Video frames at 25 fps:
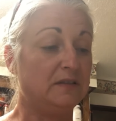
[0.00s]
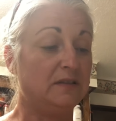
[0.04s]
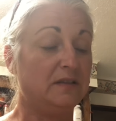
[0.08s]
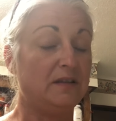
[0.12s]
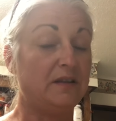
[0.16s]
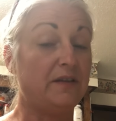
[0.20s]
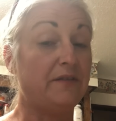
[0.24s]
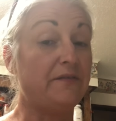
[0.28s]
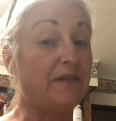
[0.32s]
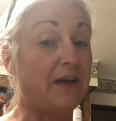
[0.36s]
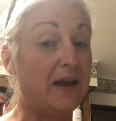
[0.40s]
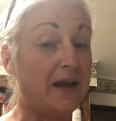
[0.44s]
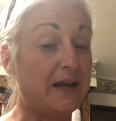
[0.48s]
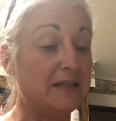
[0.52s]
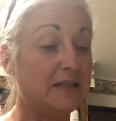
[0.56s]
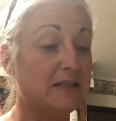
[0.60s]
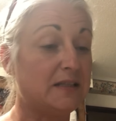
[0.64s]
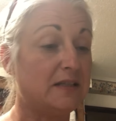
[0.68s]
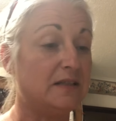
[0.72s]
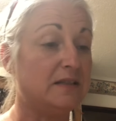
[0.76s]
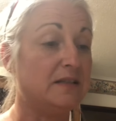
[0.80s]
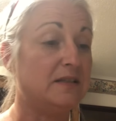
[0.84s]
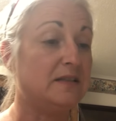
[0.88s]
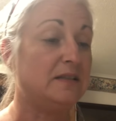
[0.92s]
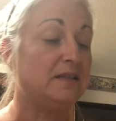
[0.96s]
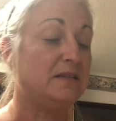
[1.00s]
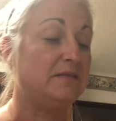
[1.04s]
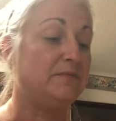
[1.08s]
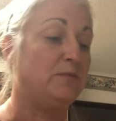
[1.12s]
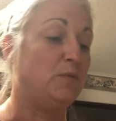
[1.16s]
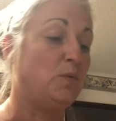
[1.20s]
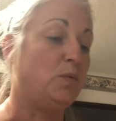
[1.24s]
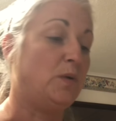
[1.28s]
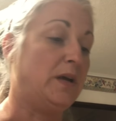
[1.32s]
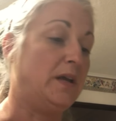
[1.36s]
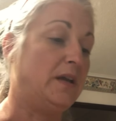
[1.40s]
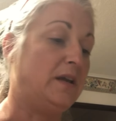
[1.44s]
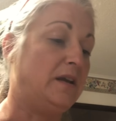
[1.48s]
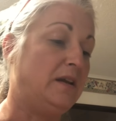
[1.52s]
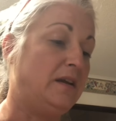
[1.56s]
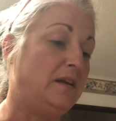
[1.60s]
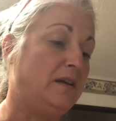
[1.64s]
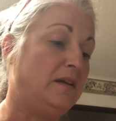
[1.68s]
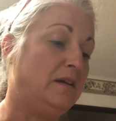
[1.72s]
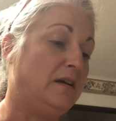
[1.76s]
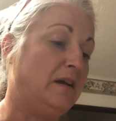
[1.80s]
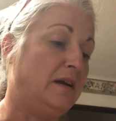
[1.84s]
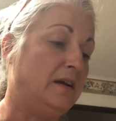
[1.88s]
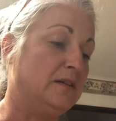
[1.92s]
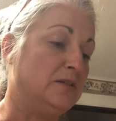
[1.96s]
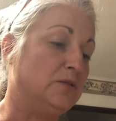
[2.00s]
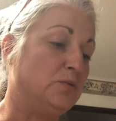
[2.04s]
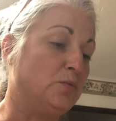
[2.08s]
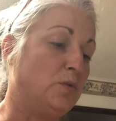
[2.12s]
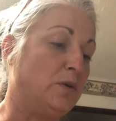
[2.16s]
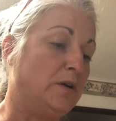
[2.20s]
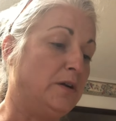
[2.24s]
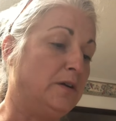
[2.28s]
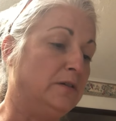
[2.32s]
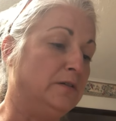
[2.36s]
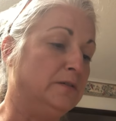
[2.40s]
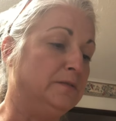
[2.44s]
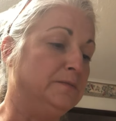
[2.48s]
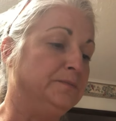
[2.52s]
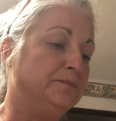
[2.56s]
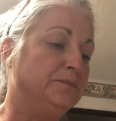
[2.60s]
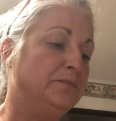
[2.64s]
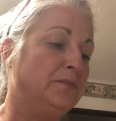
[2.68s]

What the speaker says: the fastest way as well.